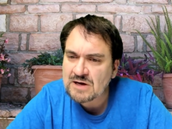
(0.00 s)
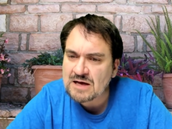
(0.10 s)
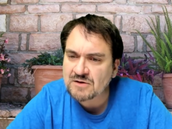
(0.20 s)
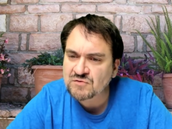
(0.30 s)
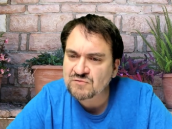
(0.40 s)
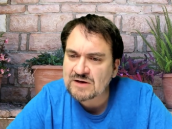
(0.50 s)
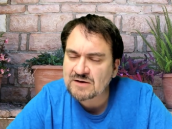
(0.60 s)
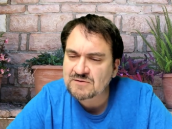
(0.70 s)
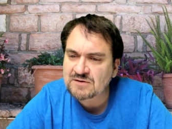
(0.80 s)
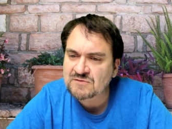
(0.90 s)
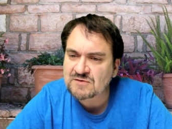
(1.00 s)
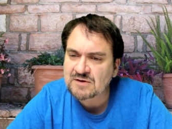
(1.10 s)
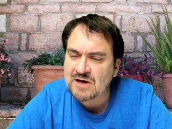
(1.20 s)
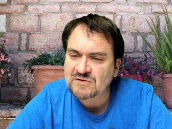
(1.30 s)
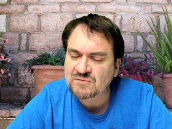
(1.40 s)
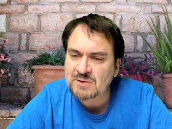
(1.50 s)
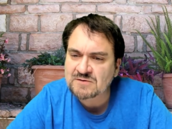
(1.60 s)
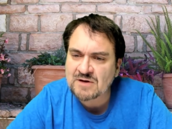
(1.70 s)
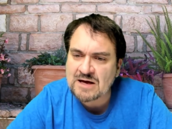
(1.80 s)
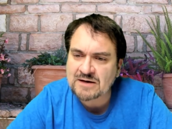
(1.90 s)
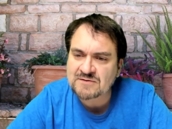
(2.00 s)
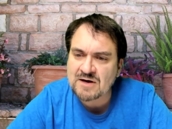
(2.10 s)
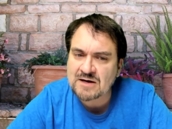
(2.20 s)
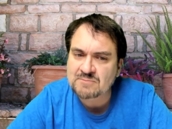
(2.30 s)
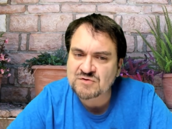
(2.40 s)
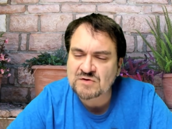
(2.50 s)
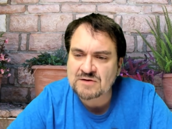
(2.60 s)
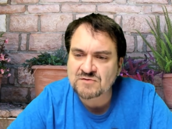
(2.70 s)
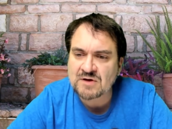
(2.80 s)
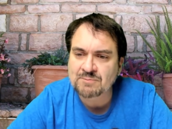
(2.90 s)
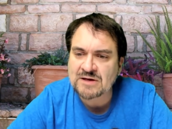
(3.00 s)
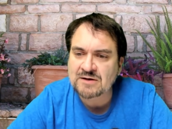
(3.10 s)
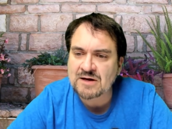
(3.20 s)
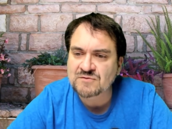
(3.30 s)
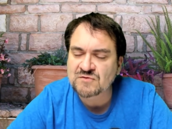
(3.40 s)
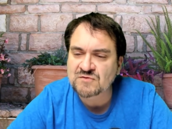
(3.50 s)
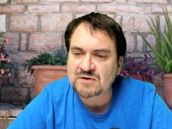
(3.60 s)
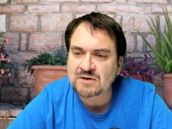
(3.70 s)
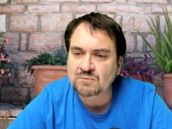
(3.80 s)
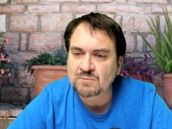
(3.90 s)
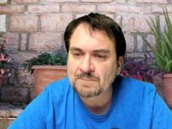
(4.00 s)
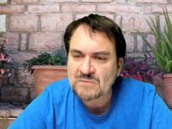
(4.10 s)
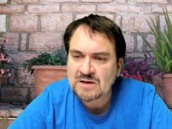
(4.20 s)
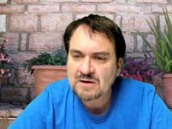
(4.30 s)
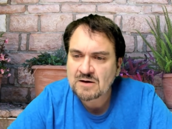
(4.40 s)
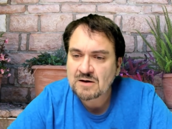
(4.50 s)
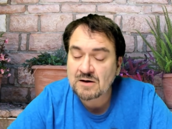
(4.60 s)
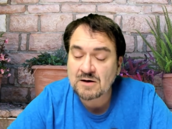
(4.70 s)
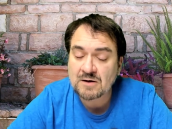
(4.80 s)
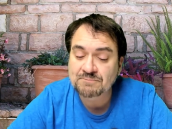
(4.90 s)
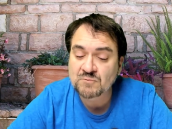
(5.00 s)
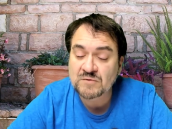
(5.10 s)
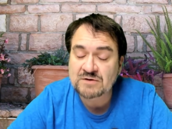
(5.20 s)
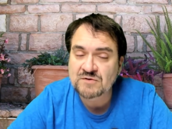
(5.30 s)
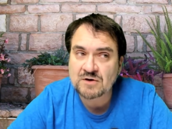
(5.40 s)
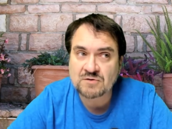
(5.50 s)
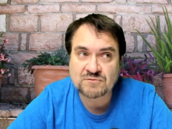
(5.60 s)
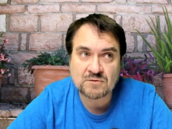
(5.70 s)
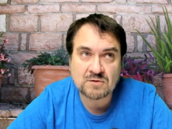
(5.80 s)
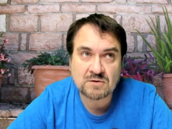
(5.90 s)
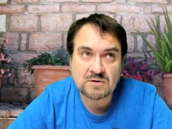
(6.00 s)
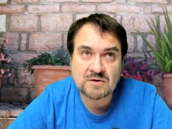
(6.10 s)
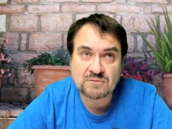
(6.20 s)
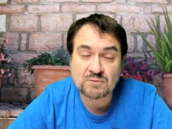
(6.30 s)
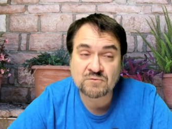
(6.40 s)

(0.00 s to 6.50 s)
Alice Faye in D.C. I spent a lot of time just outside of Pentagon City. Um, lived there for uh,